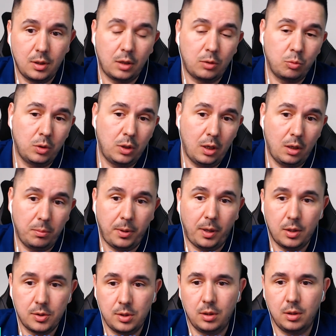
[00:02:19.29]
that would help
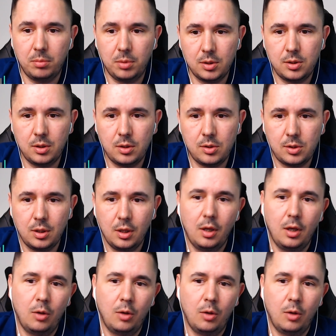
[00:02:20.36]
us in the business.